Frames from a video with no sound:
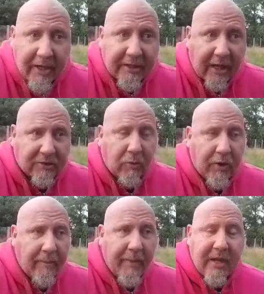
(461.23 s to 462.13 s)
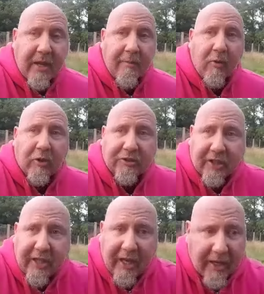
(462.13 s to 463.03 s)
He doesn't want to meet him, he wants
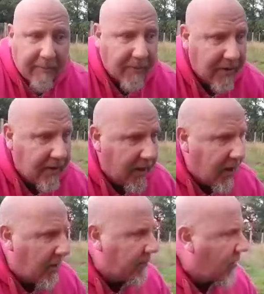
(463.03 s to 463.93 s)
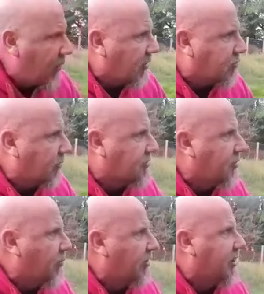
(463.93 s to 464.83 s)
to kill him. Who else was
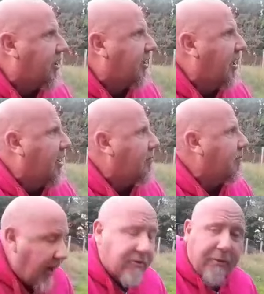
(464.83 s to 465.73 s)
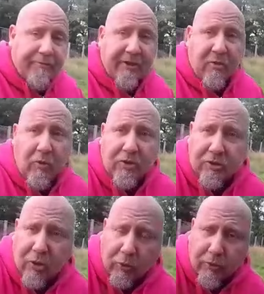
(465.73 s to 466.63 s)
it wanted to kill him? Andrew Bridgen
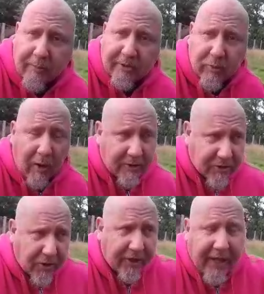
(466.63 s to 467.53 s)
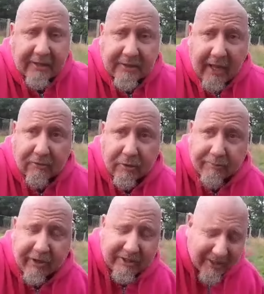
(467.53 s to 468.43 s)
wouldn't talk to him as well. He's gone against Andrew
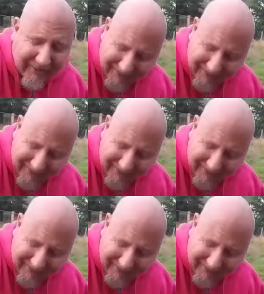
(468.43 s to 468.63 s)
Bridgen.